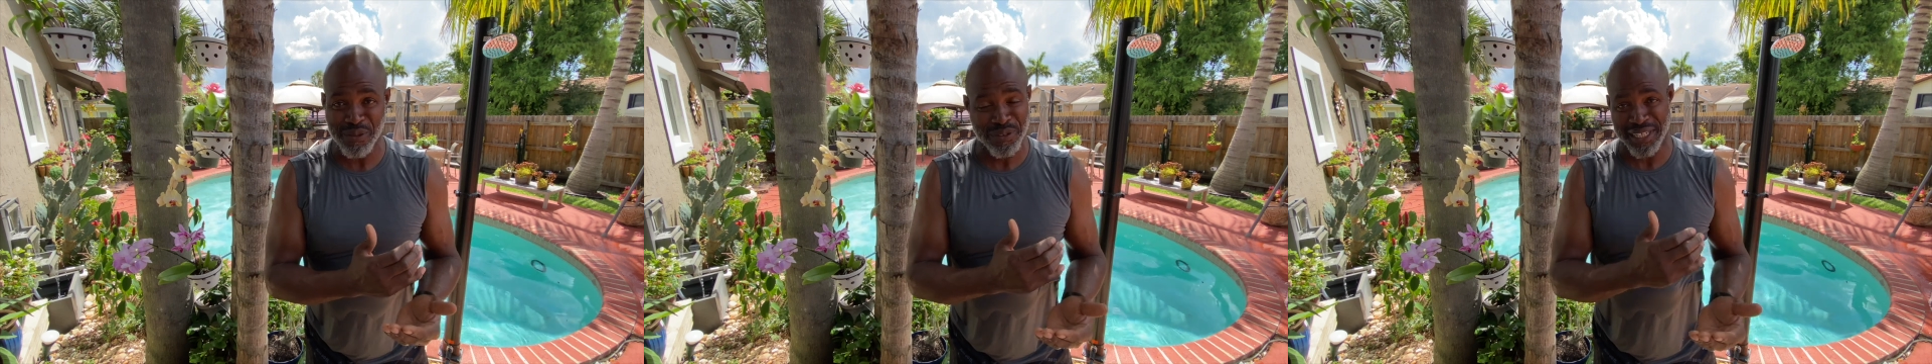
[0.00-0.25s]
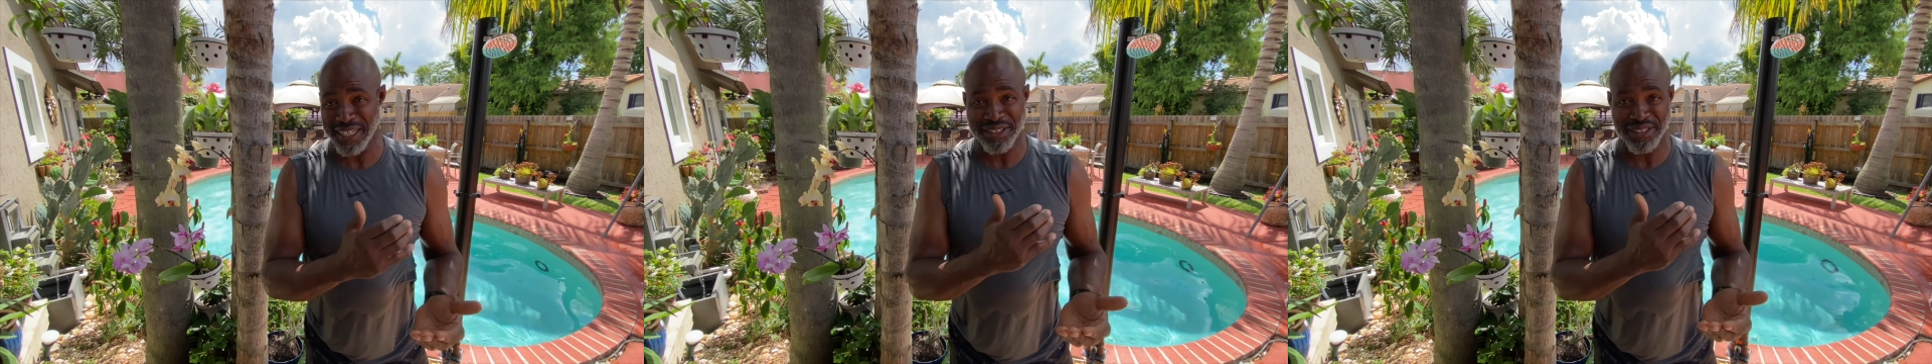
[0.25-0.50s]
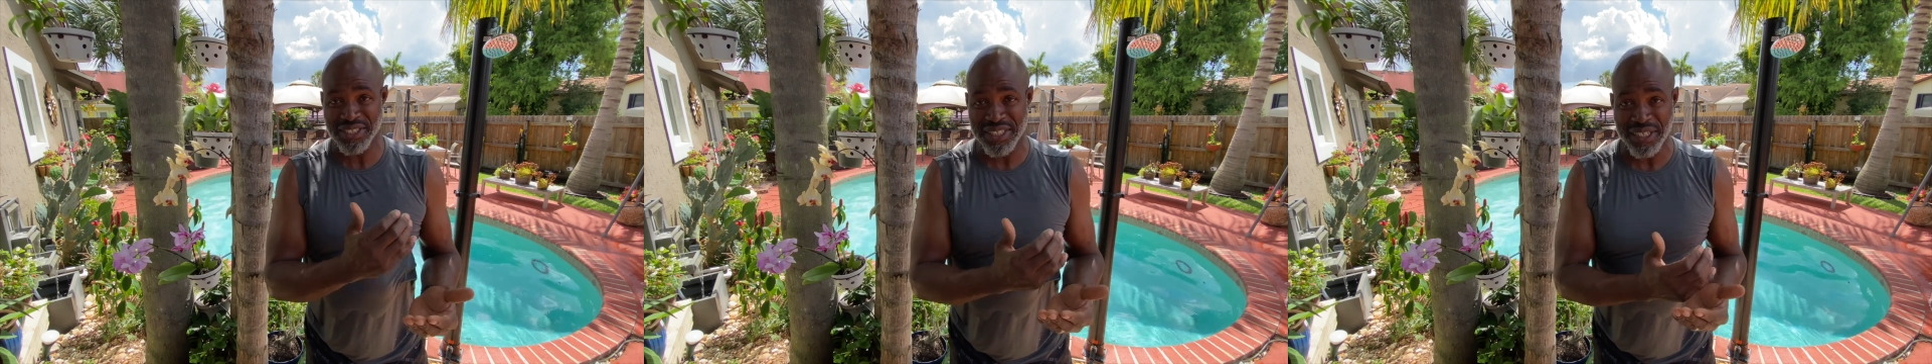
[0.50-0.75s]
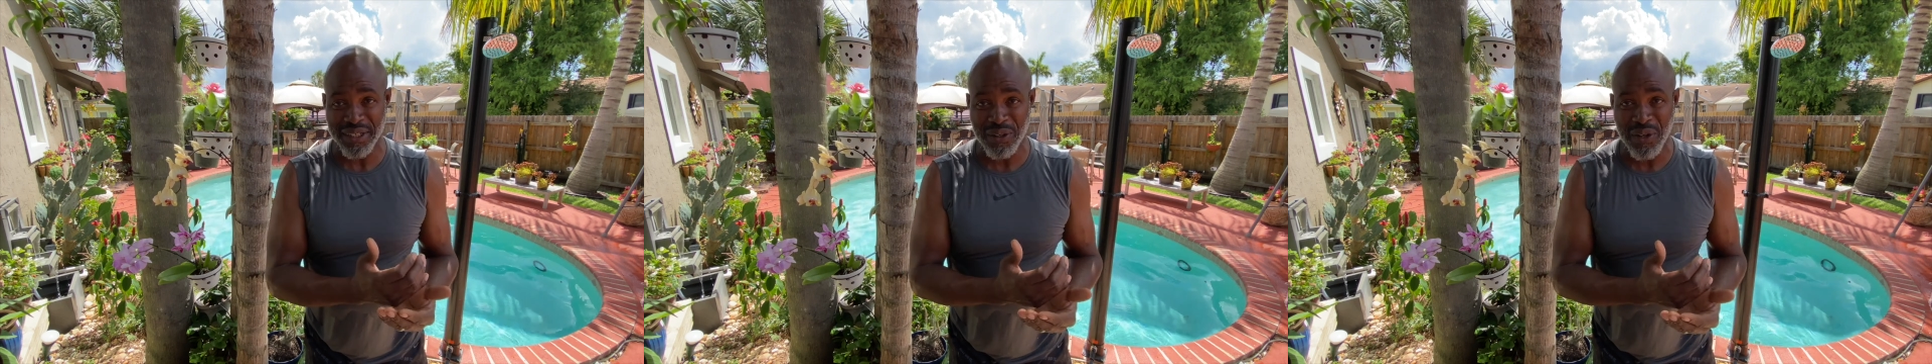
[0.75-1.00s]
we're not to
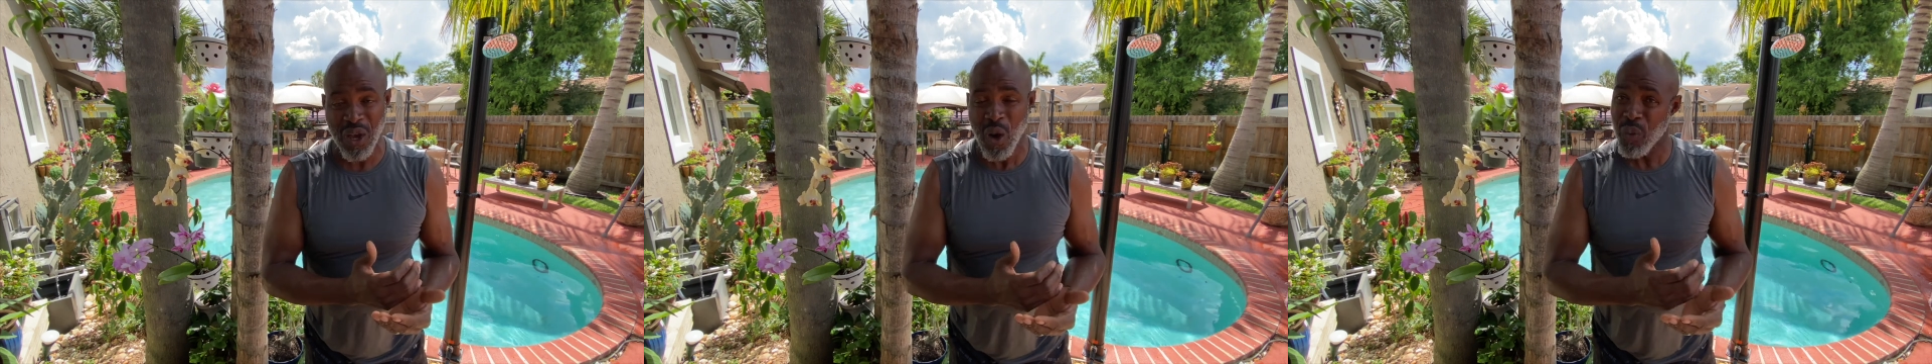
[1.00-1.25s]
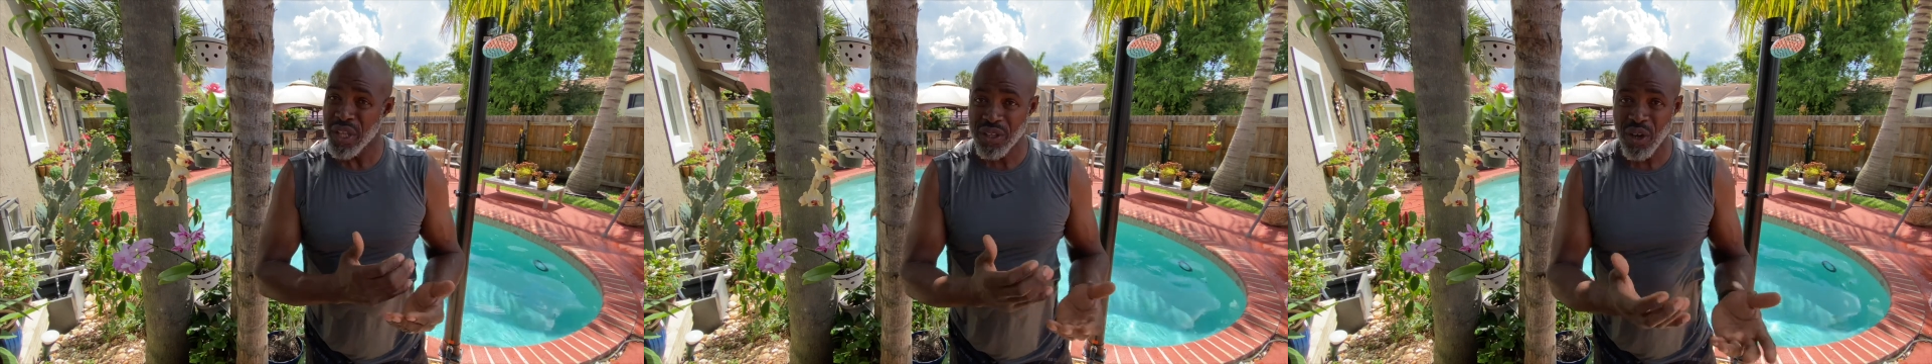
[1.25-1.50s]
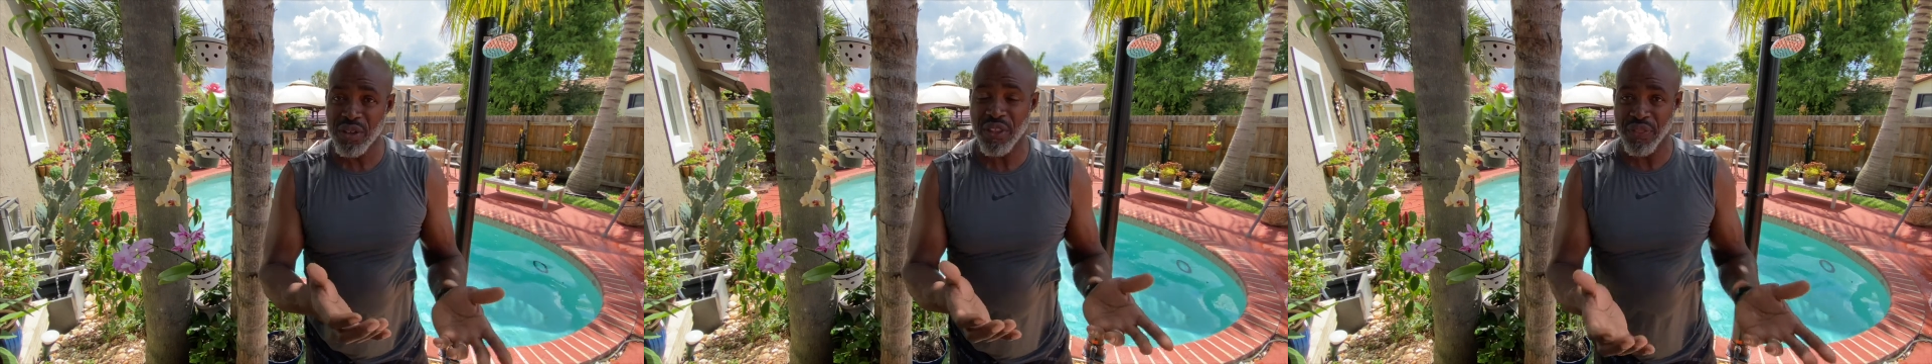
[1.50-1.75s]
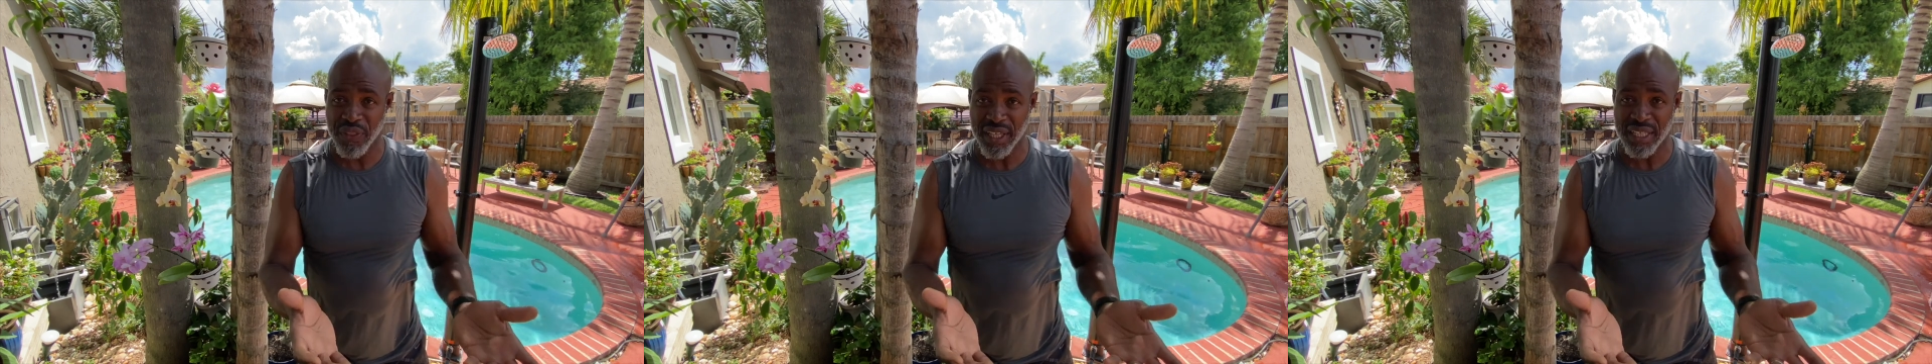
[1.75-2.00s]
steal. We know the
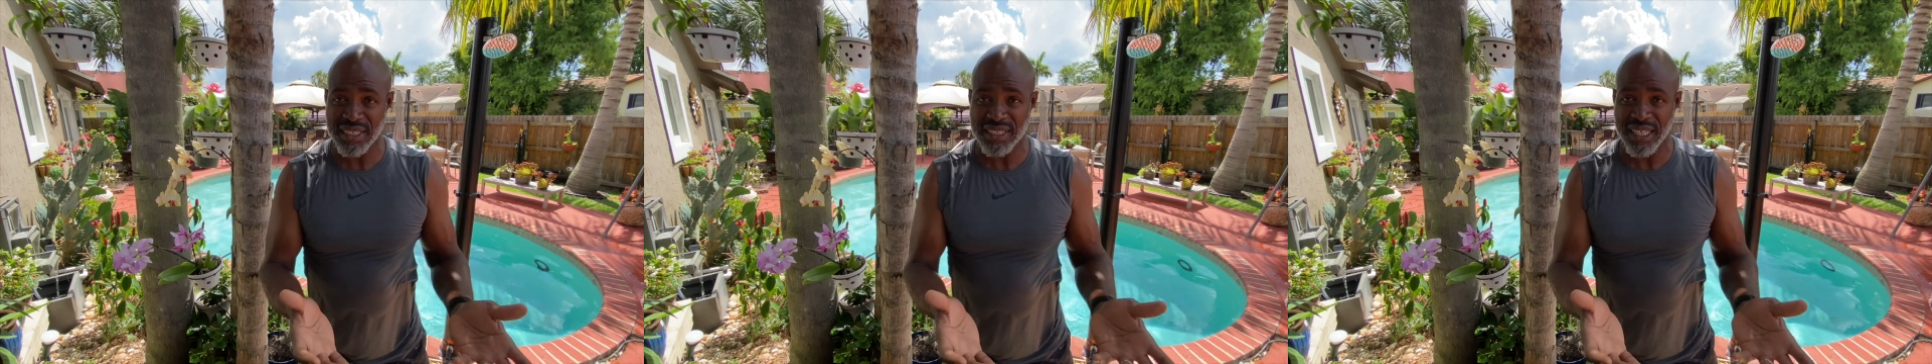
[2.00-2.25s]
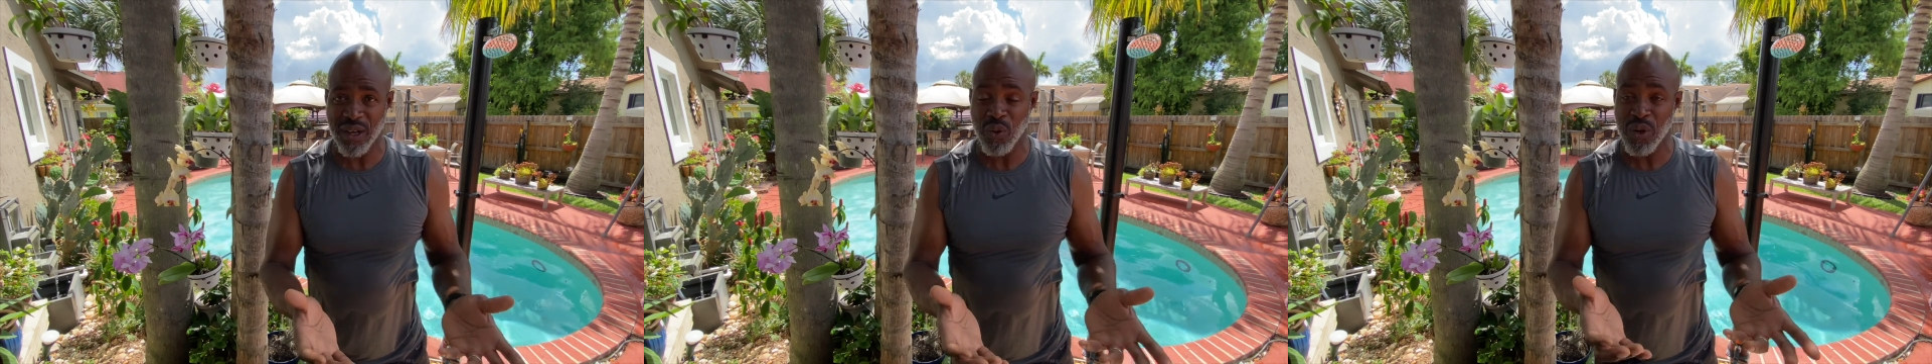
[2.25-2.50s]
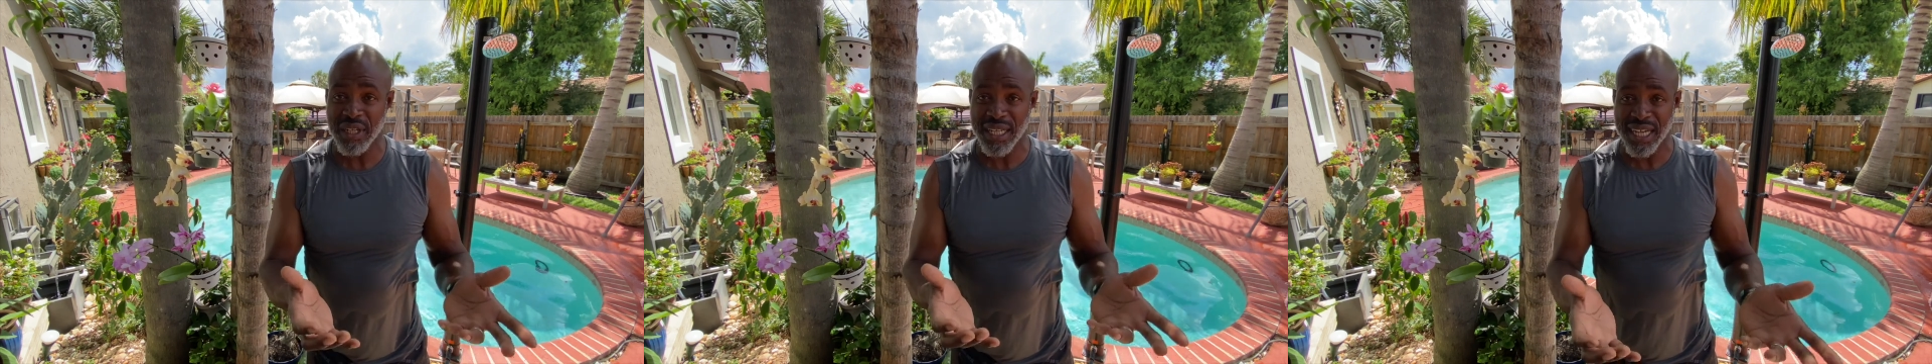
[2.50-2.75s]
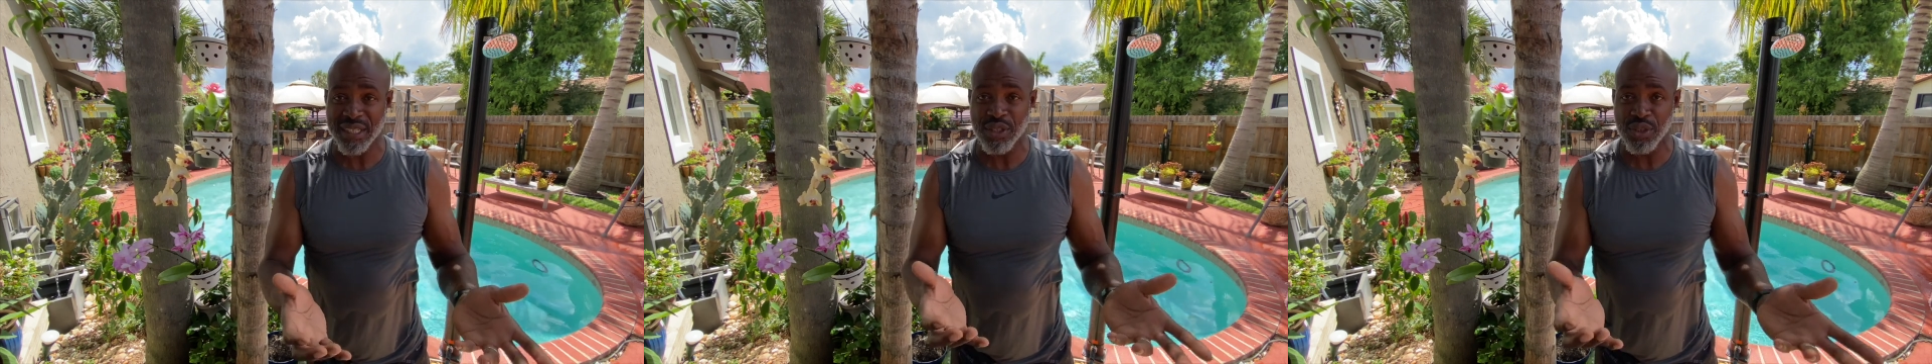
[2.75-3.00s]
things that we're
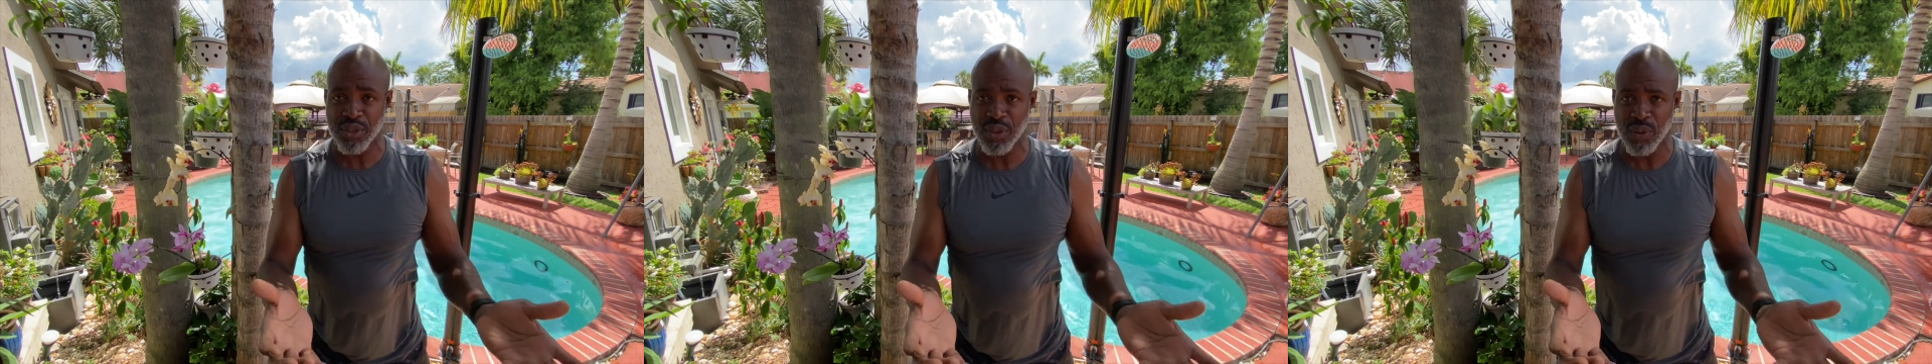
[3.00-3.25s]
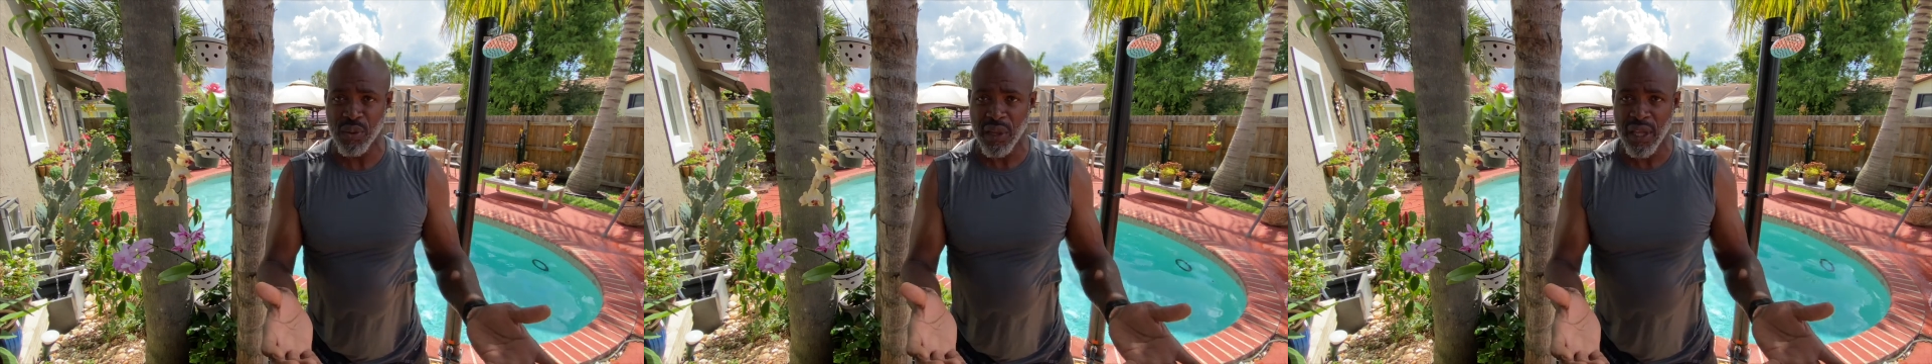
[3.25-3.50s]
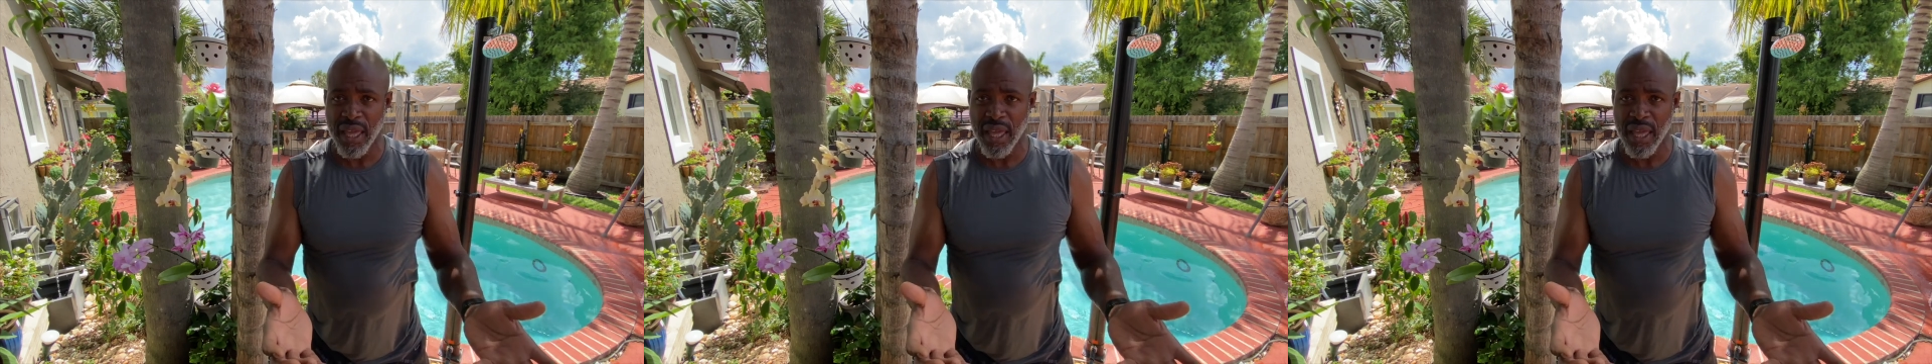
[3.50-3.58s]
not to do.